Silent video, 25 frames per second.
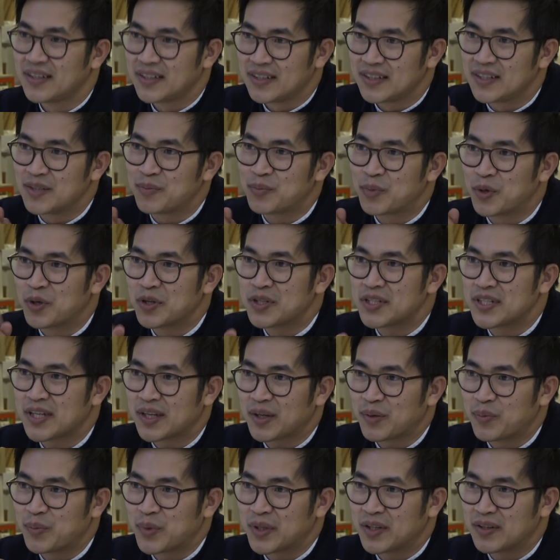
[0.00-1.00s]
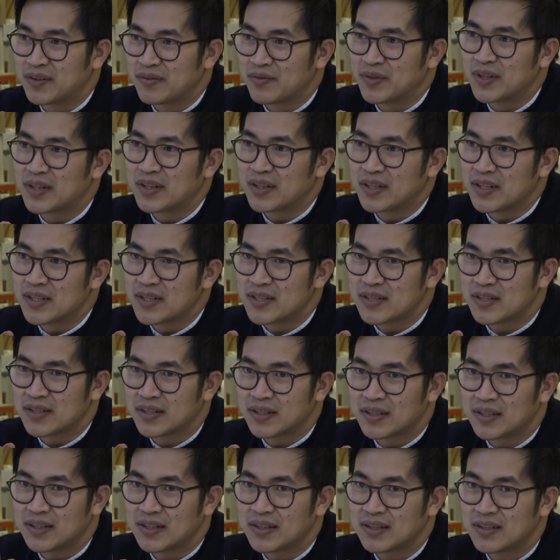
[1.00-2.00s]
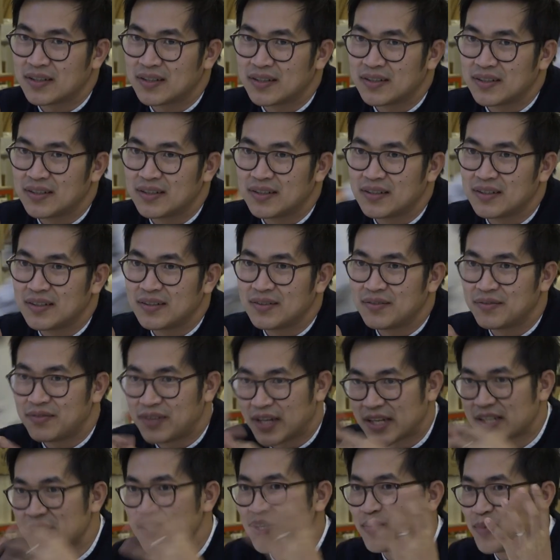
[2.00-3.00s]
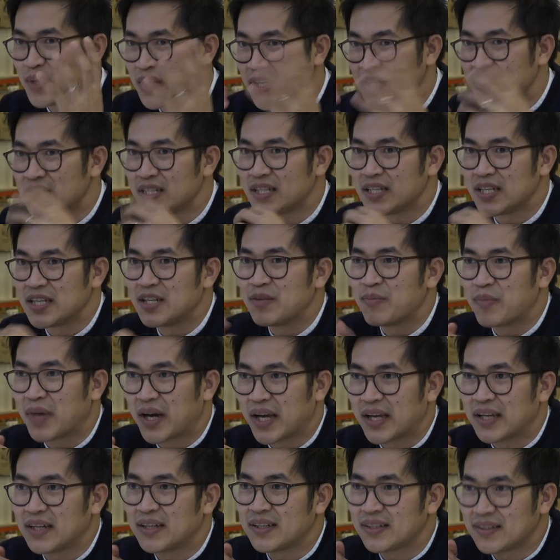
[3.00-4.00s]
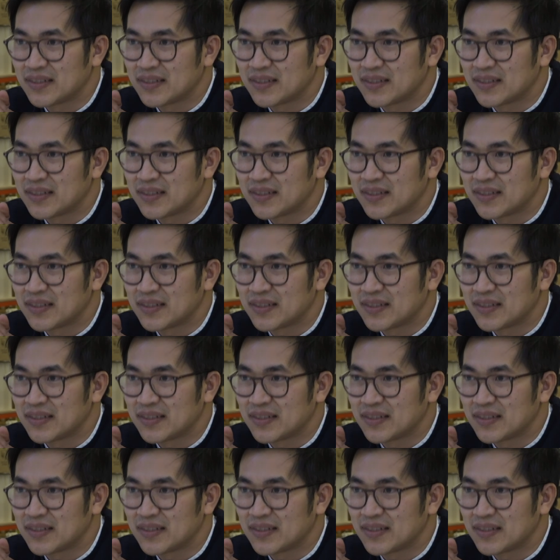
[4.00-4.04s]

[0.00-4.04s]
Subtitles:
the project with this flexibility in mind.